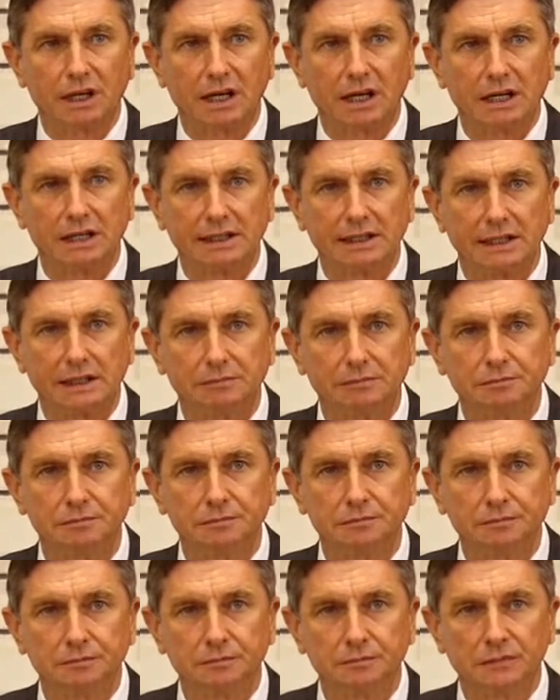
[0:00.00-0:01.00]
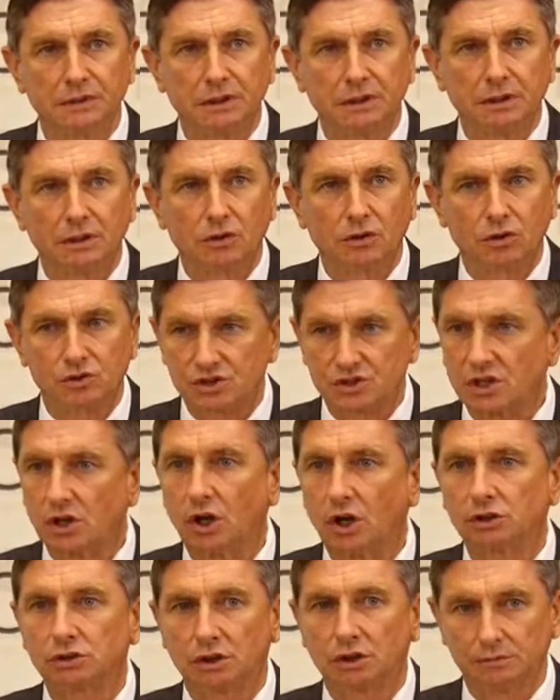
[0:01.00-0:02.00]
to look at the
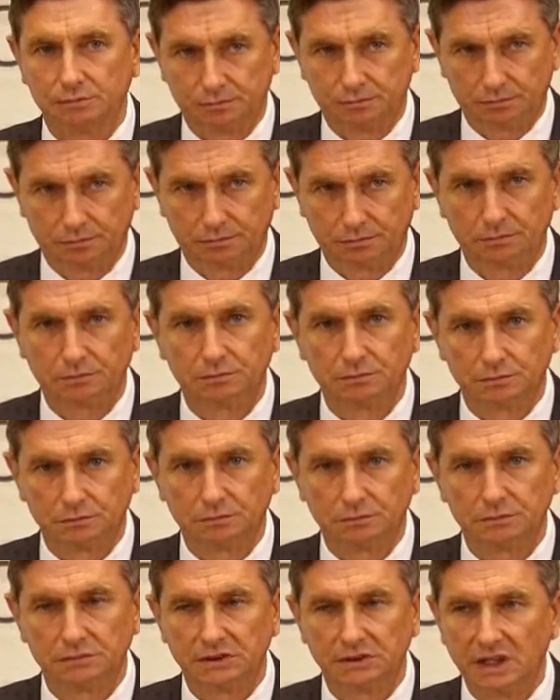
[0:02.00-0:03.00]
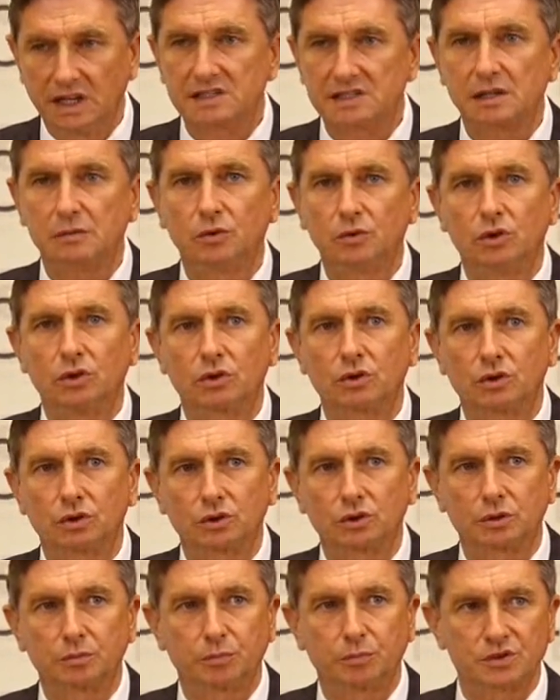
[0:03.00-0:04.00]
region of Western Balkans as a
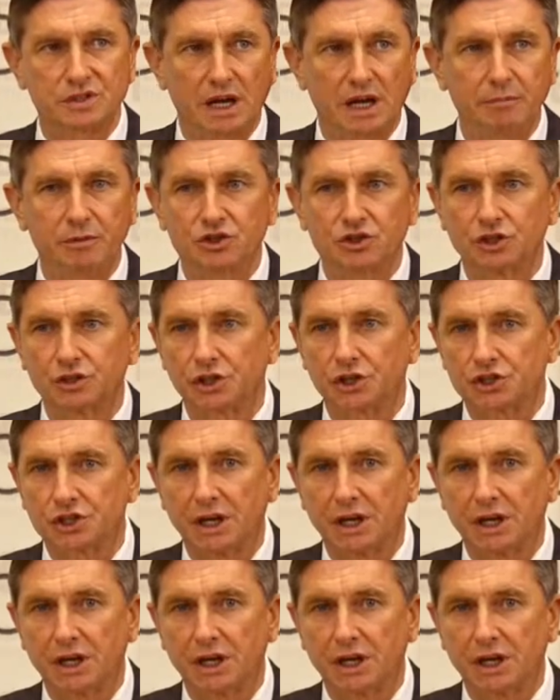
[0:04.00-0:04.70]
whole,